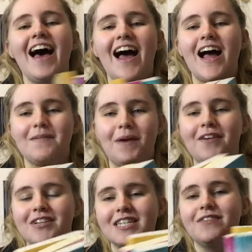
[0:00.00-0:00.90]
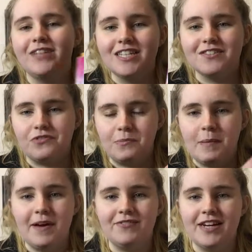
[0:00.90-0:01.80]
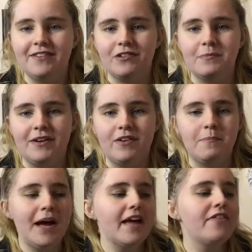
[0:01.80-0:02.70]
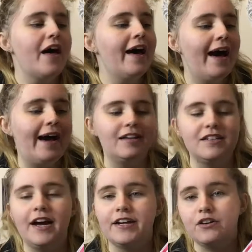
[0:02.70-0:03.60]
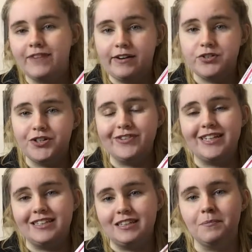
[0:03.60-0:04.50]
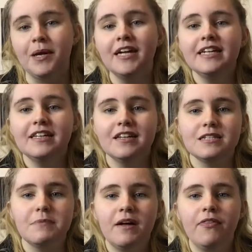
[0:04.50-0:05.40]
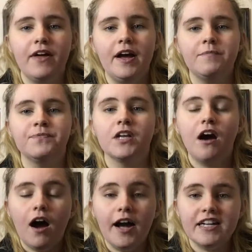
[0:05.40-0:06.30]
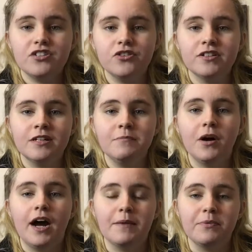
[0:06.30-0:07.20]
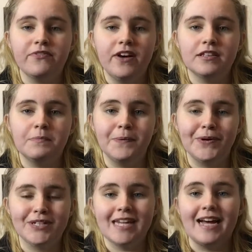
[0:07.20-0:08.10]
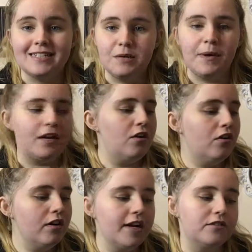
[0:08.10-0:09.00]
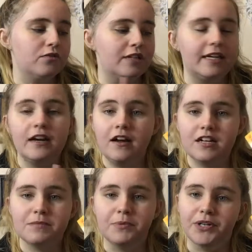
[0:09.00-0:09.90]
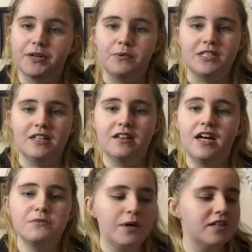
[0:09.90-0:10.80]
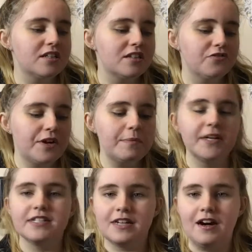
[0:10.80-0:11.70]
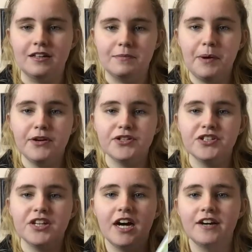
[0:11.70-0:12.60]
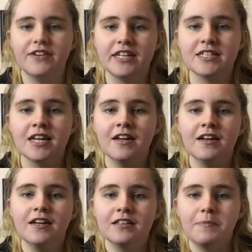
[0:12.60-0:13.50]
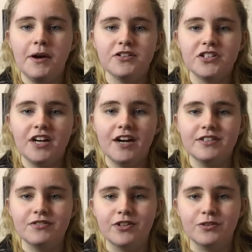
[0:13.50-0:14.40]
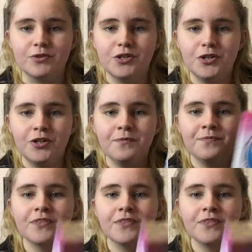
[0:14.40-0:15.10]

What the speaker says: I received these for my birthday from my friend Beth, and I got around to reading them this month. I enjoyed them. I preferred the books as they went along. I thought the last book was the third one, so the three books are the Potion Diaries, the Potion Diaries A Royal Tour,